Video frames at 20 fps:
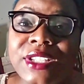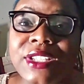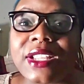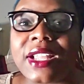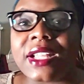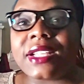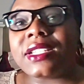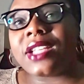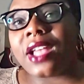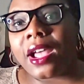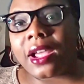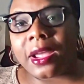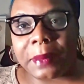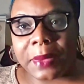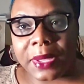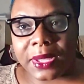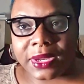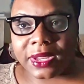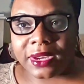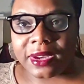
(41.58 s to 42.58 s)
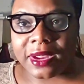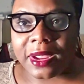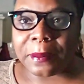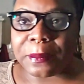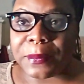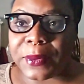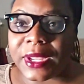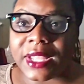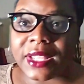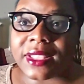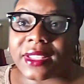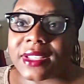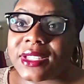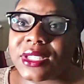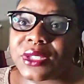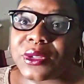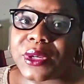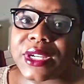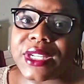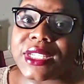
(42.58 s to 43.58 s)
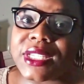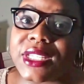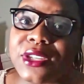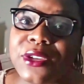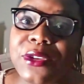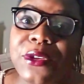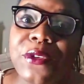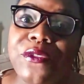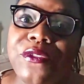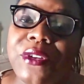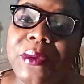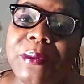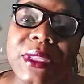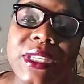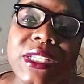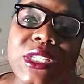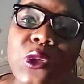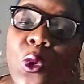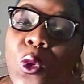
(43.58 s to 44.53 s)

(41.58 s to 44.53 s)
So let's talk about it. I'm bringing the story to you from this